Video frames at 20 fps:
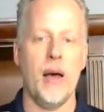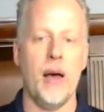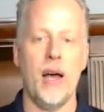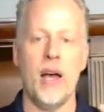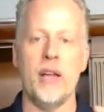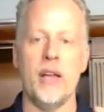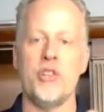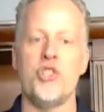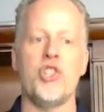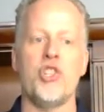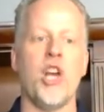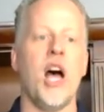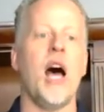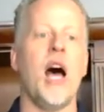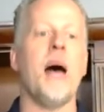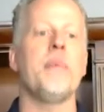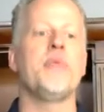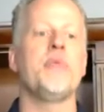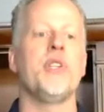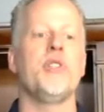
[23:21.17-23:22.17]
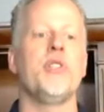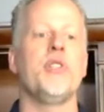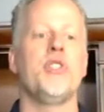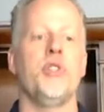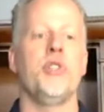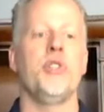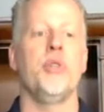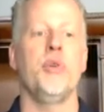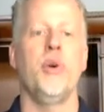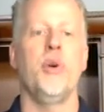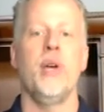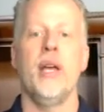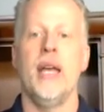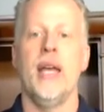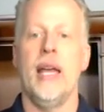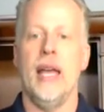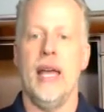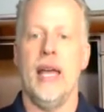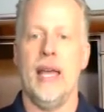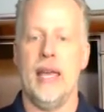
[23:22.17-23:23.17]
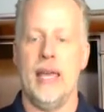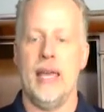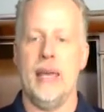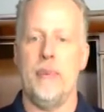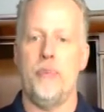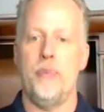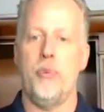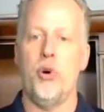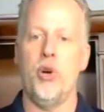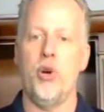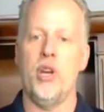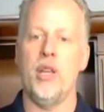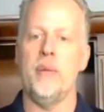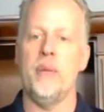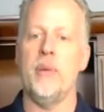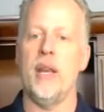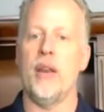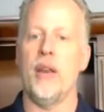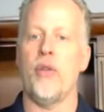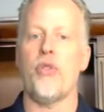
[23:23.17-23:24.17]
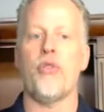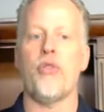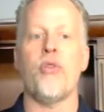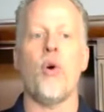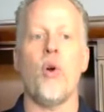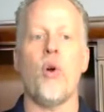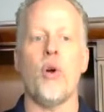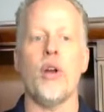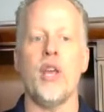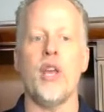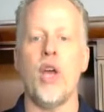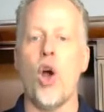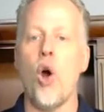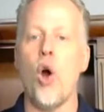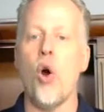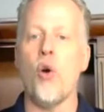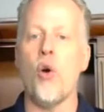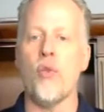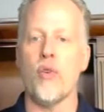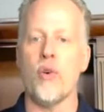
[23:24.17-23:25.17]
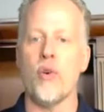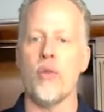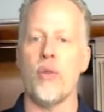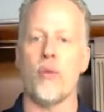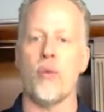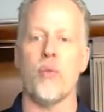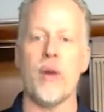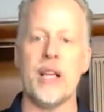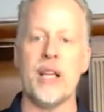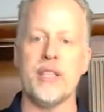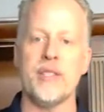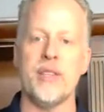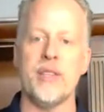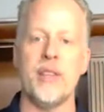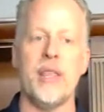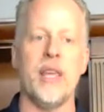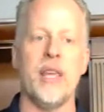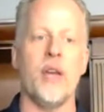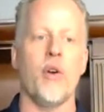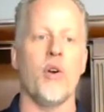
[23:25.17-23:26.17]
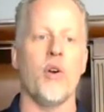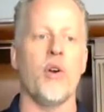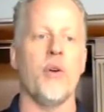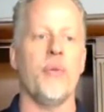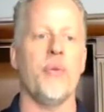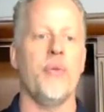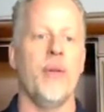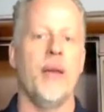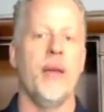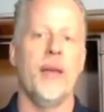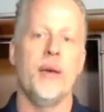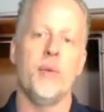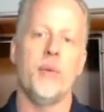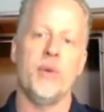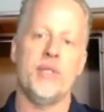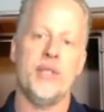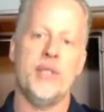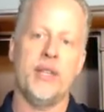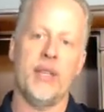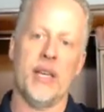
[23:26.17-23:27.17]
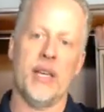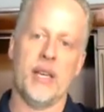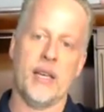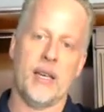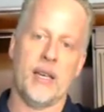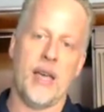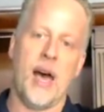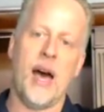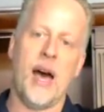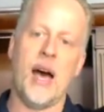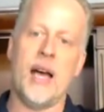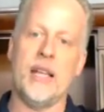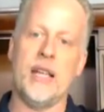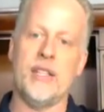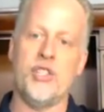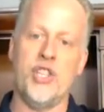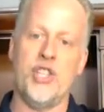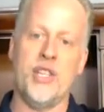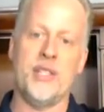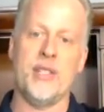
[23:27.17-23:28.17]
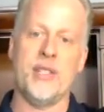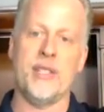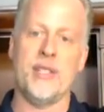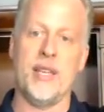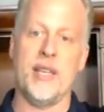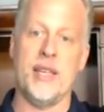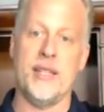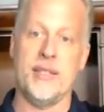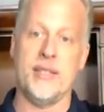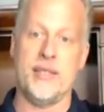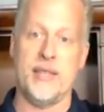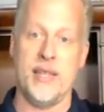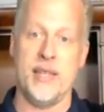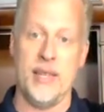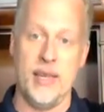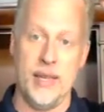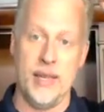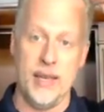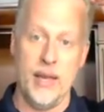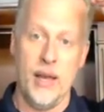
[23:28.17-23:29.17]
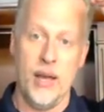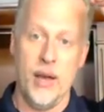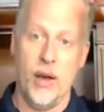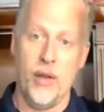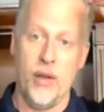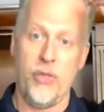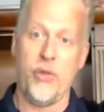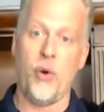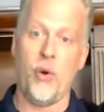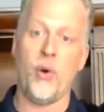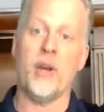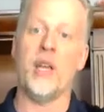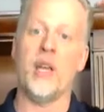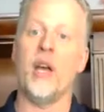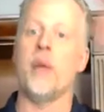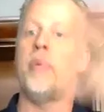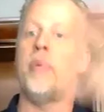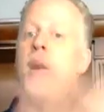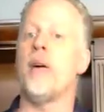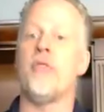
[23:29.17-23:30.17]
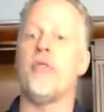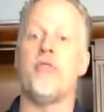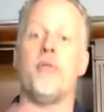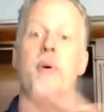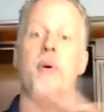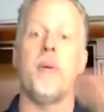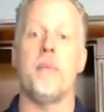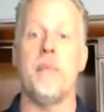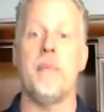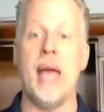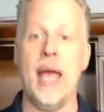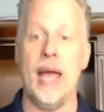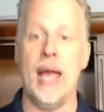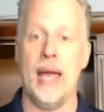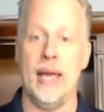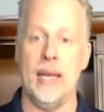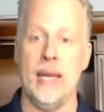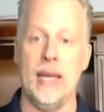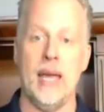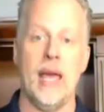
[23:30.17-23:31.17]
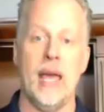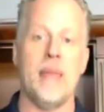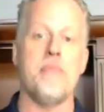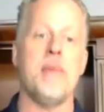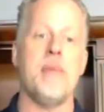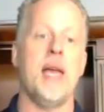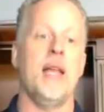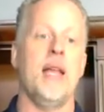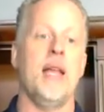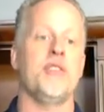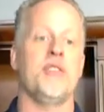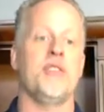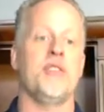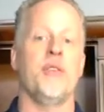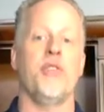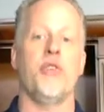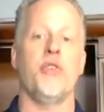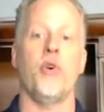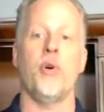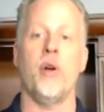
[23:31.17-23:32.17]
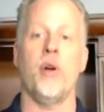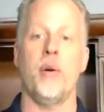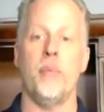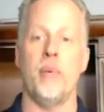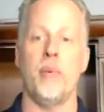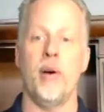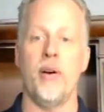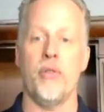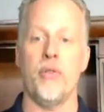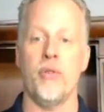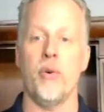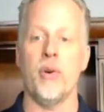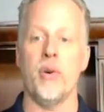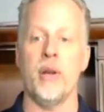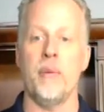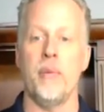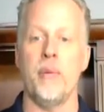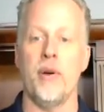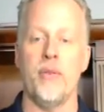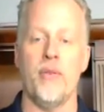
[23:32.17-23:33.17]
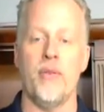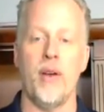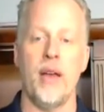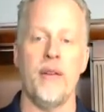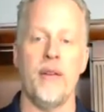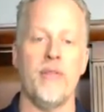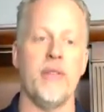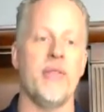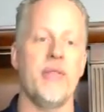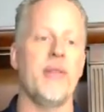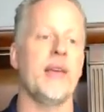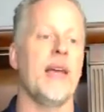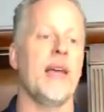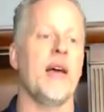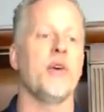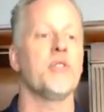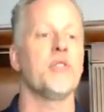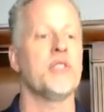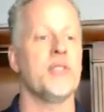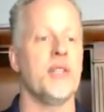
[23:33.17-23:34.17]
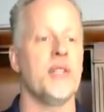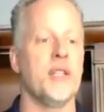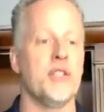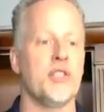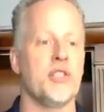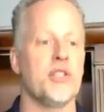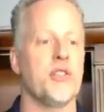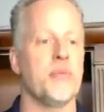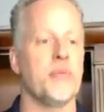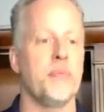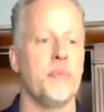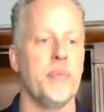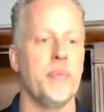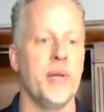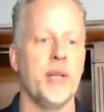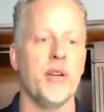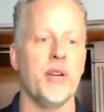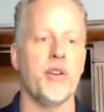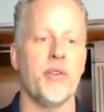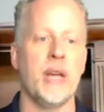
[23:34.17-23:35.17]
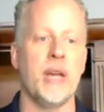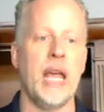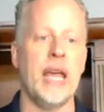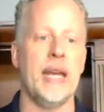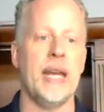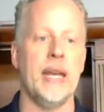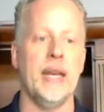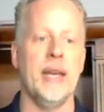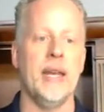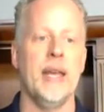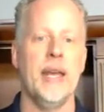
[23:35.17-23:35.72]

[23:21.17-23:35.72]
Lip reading: a job to do. He put him in authority over the rest of the earth. We said that God, Jesus, is the authority above man, and man is authority above everything else that has been created.